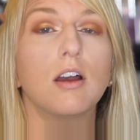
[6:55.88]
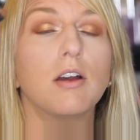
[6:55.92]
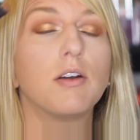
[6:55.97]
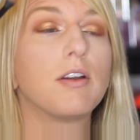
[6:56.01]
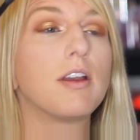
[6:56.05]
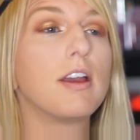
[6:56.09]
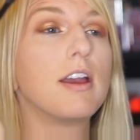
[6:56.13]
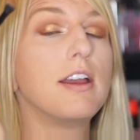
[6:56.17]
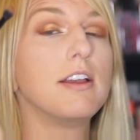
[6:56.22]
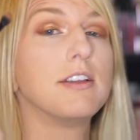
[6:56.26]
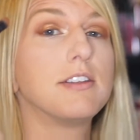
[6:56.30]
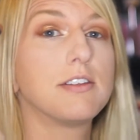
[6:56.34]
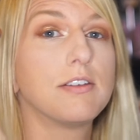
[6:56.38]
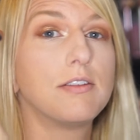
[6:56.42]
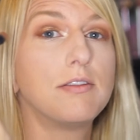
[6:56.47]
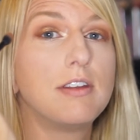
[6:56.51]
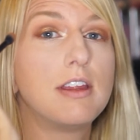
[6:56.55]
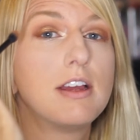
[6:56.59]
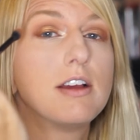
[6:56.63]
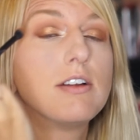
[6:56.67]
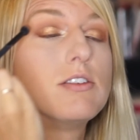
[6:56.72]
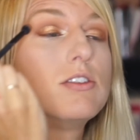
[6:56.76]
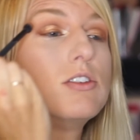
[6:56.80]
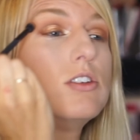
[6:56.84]
Okay, so
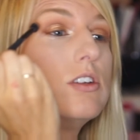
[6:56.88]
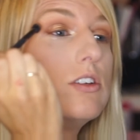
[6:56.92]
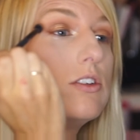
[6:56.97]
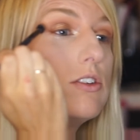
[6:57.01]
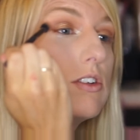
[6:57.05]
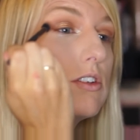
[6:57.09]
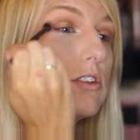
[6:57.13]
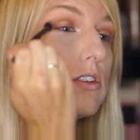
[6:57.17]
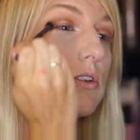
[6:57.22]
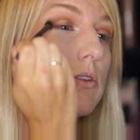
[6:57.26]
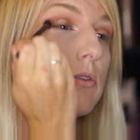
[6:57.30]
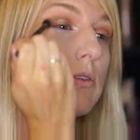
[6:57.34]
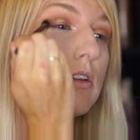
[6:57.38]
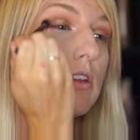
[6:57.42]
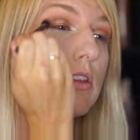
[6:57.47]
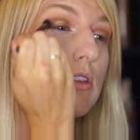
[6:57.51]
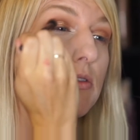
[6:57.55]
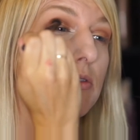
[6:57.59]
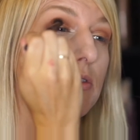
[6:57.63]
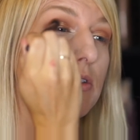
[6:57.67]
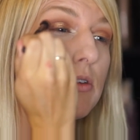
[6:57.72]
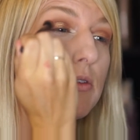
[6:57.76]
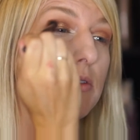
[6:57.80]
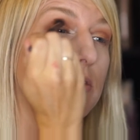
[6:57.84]
now she's just going
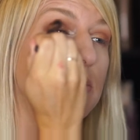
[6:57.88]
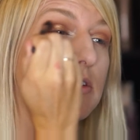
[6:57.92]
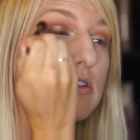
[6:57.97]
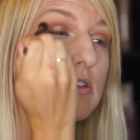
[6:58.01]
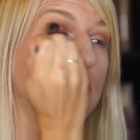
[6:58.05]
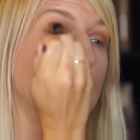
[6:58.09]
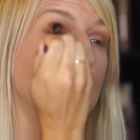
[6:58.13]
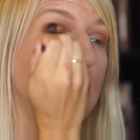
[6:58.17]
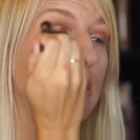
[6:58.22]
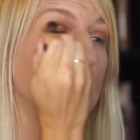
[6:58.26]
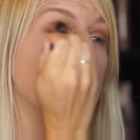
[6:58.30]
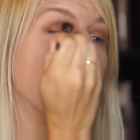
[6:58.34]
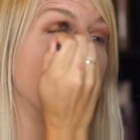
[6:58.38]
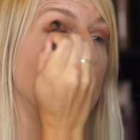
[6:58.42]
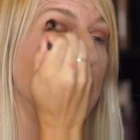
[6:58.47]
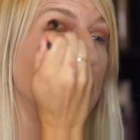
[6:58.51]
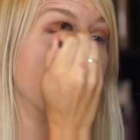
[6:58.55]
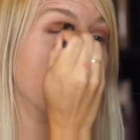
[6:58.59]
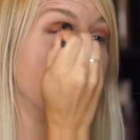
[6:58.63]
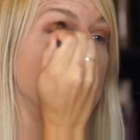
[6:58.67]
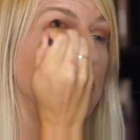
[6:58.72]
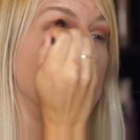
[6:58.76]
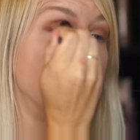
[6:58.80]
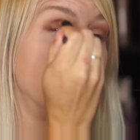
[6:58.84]
through and just kind of
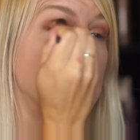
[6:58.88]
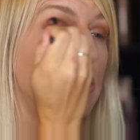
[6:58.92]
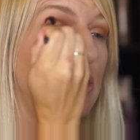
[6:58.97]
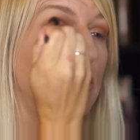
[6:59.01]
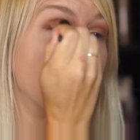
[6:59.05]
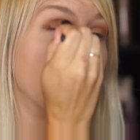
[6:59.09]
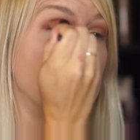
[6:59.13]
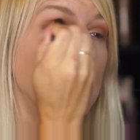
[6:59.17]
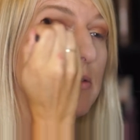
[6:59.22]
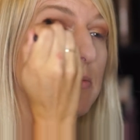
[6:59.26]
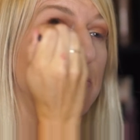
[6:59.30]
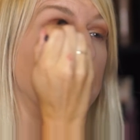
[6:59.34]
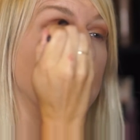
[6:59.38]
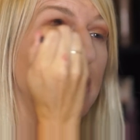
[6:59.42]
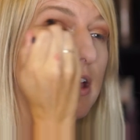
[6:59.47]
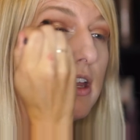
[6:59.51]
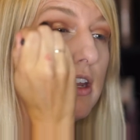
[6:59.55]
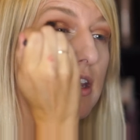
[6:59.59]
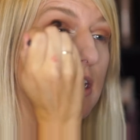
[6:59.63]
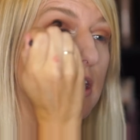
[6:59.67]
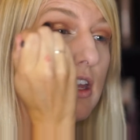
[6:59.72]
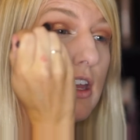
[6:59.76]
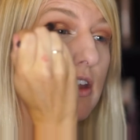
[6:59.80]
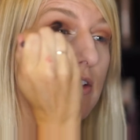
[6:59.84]
generally
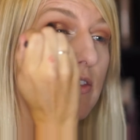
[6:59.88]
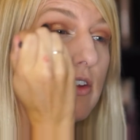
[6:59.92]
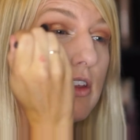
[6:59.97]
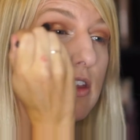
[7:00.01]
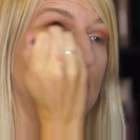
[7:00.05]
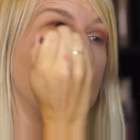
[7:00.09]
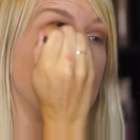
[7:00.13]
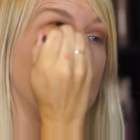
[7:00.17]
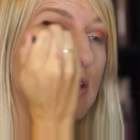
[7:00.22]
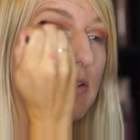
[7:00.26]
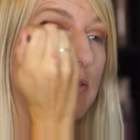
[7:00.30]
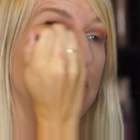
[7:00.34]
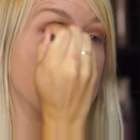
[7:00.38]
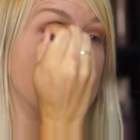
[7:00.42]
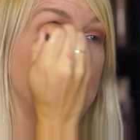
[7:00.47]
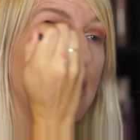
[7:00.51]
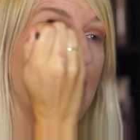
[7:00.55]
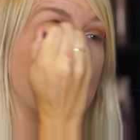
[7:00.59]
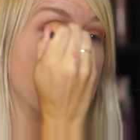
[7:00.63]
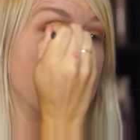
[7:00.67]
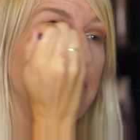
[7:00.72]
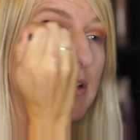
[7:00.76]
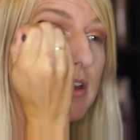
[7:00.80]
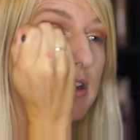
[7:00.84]
blending everything with
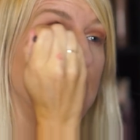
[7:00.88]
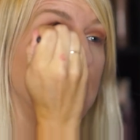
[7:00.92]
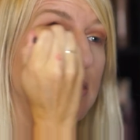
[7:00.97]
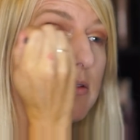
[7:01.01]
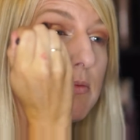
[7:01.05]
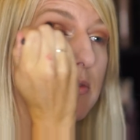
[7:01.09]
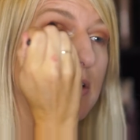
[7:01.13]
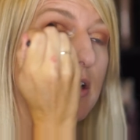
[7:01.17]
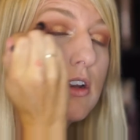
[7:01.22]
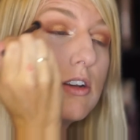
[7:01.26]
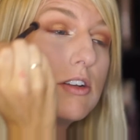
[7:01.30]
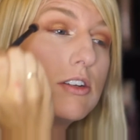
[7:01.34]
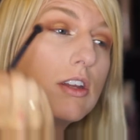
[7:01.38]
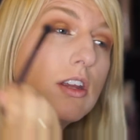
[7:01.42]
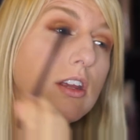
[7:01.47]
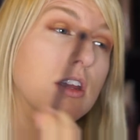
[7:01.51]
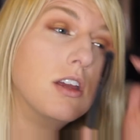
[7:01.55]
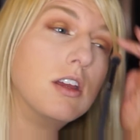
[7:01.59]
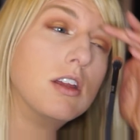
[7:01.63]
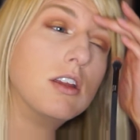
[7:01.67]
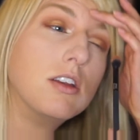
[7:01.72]
that blending brush,